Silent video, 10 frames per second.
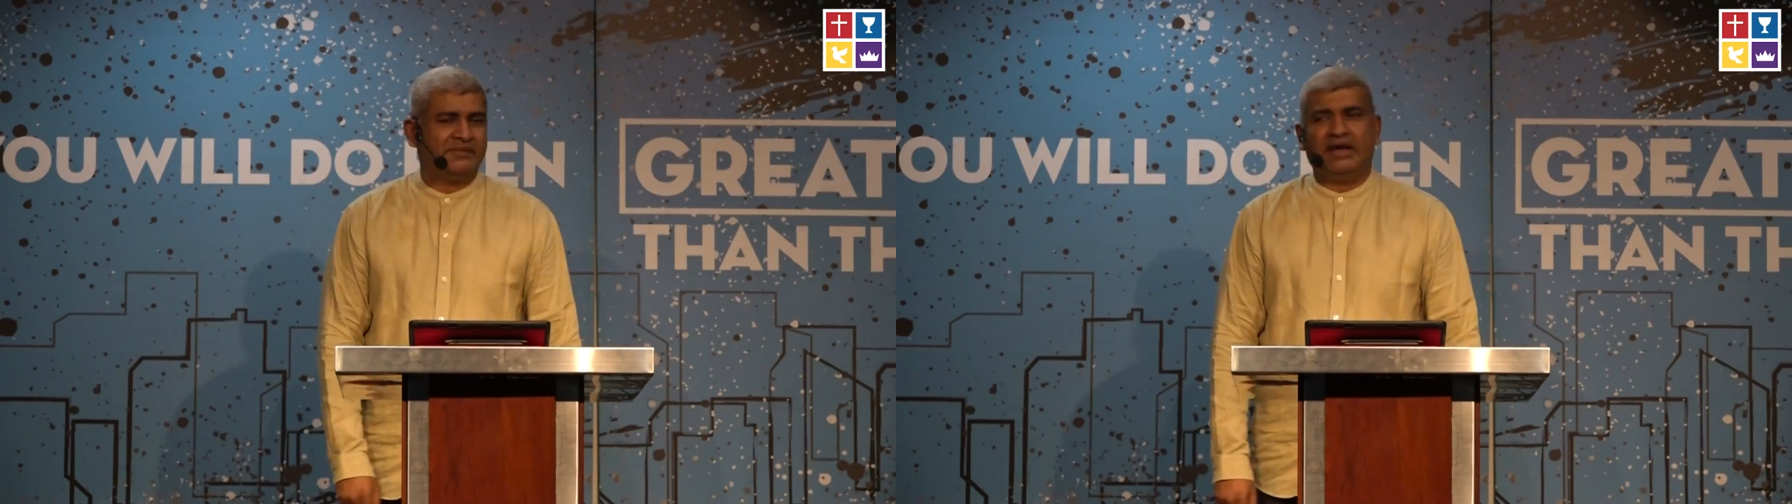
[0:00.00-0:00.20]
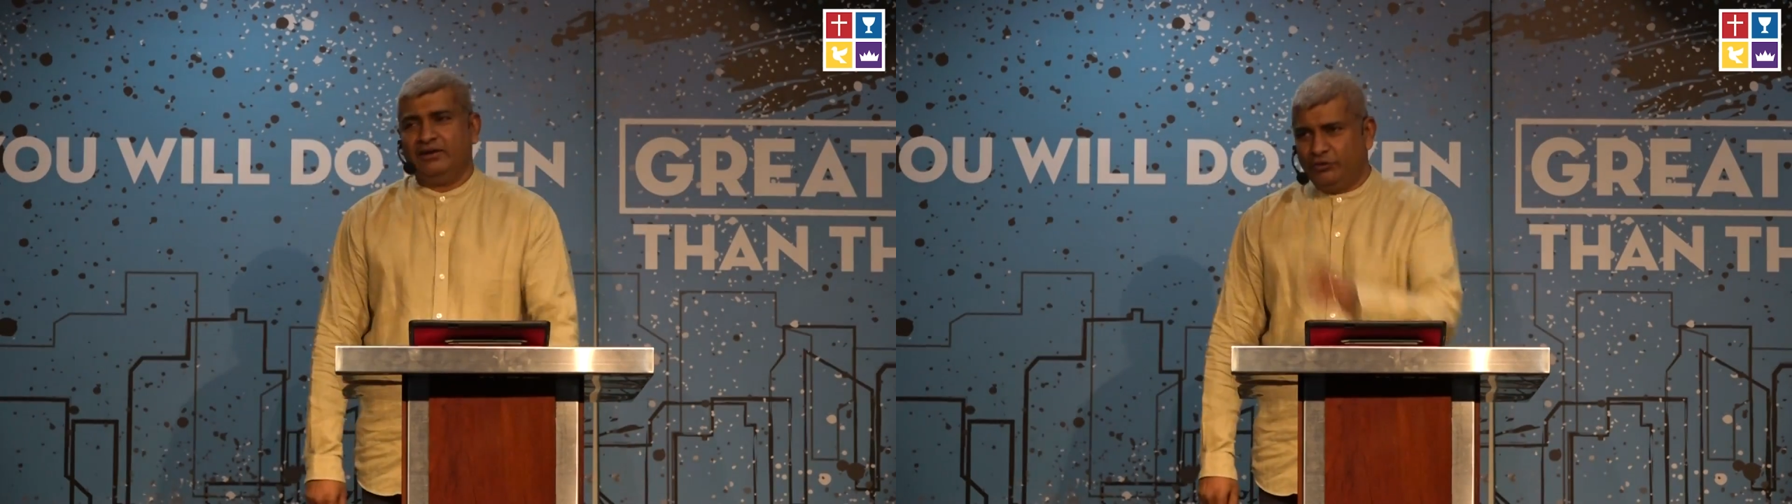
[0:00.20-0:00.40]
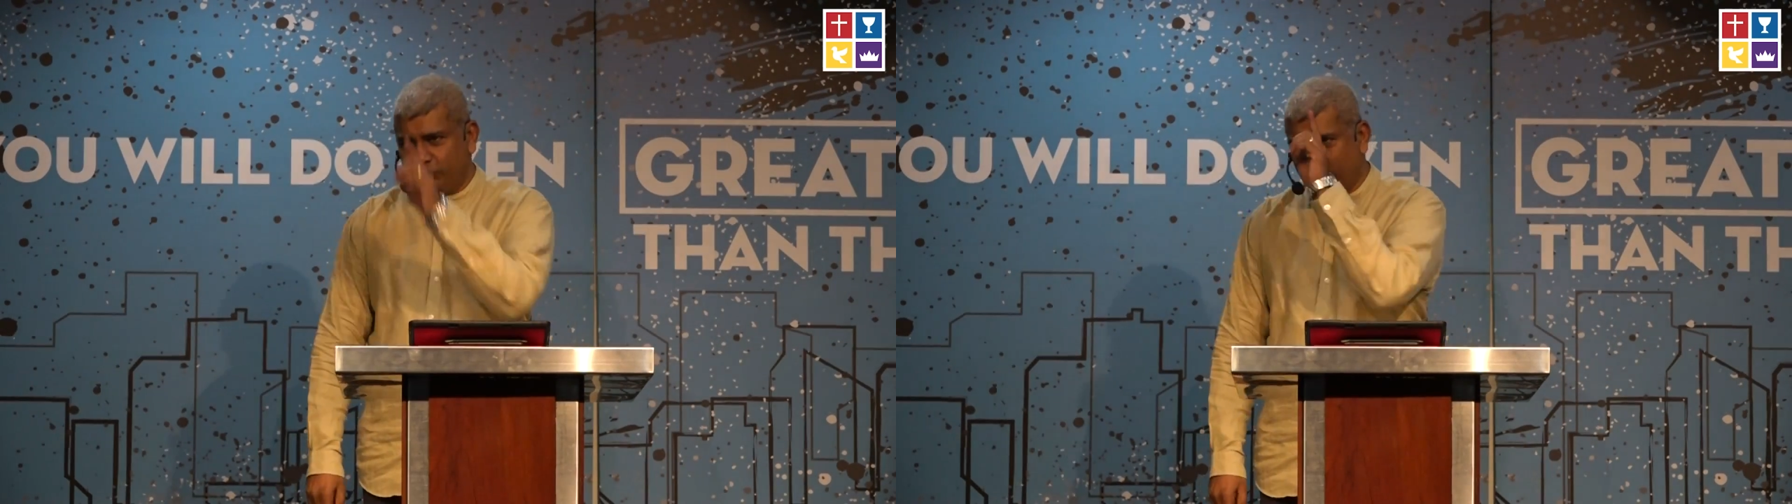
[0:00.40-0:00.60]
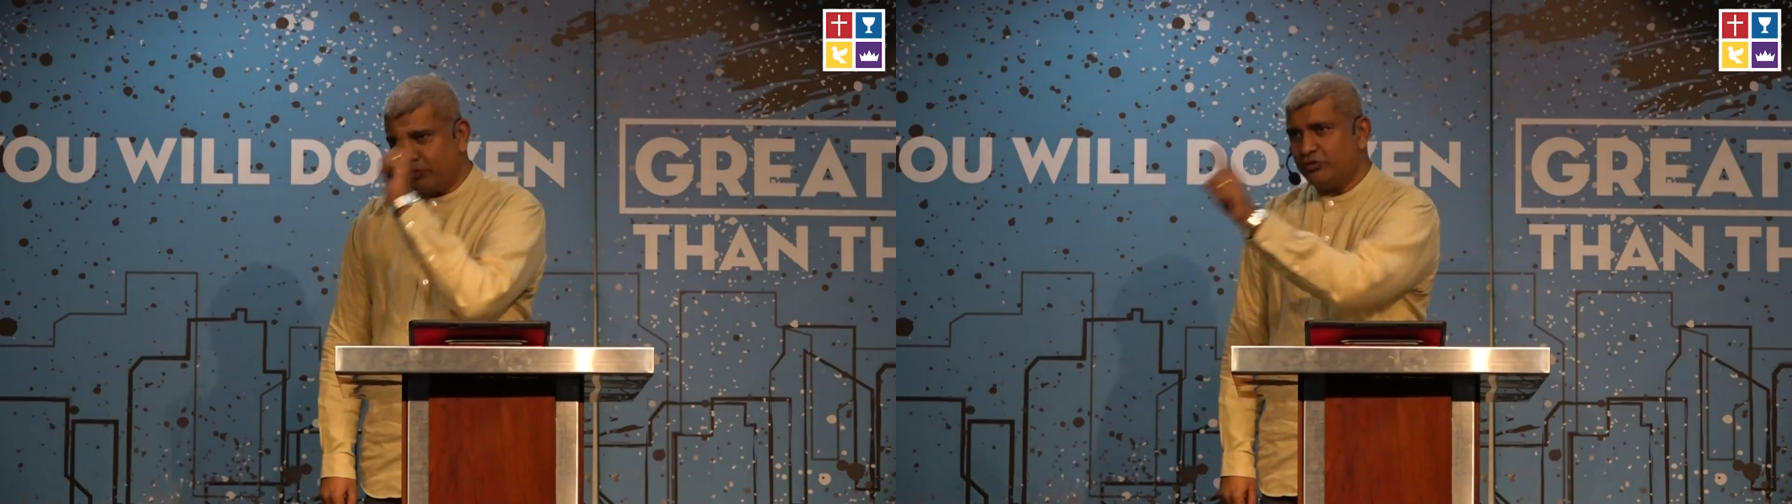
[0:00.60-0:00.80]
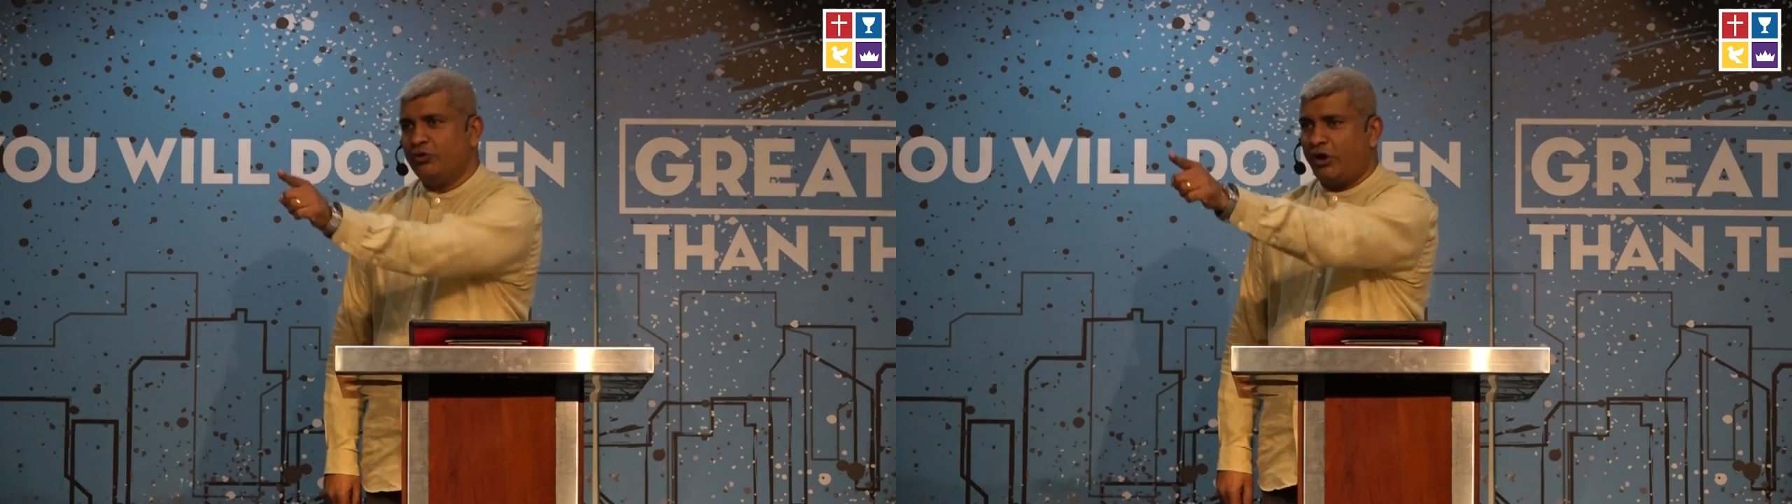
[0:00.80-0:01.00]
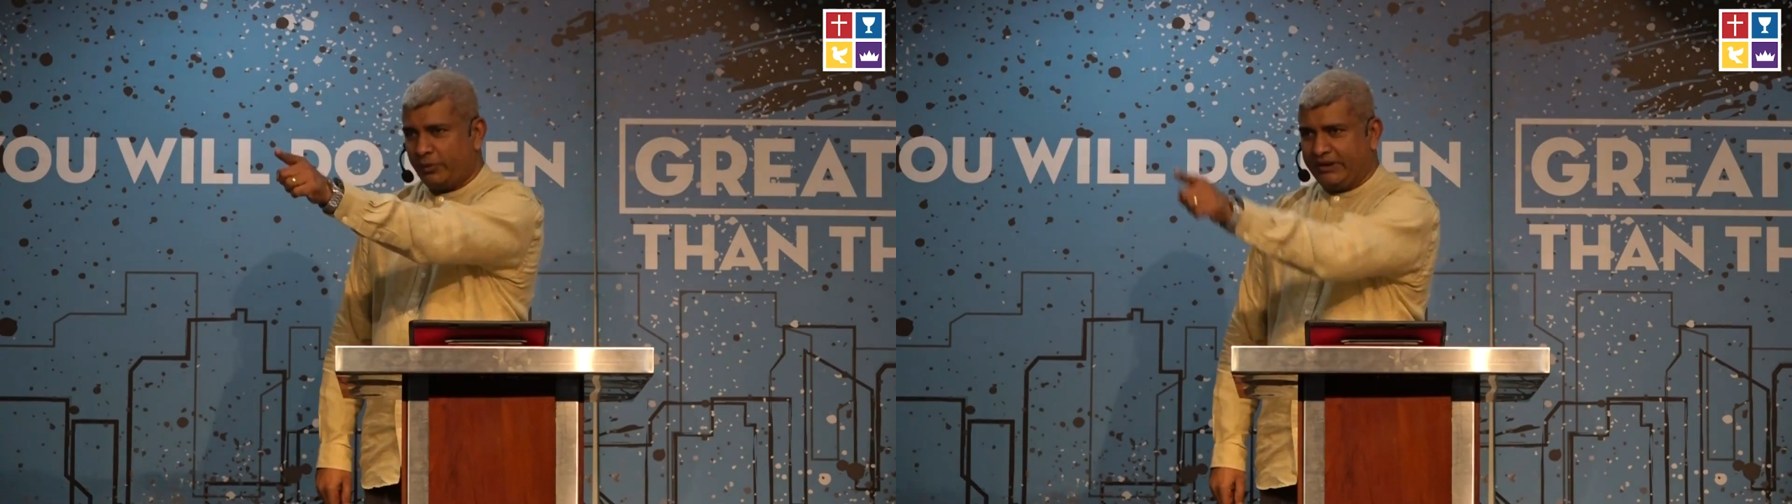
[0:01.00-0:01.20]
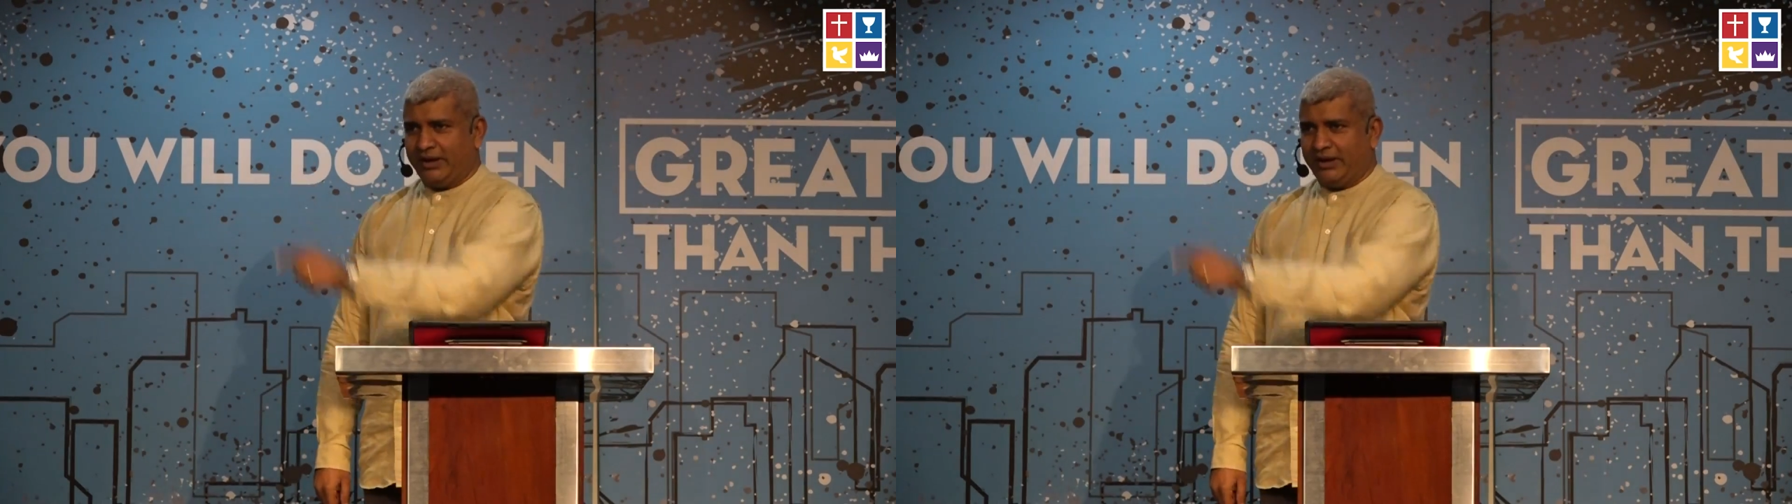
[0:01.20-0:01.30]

And you don't know how it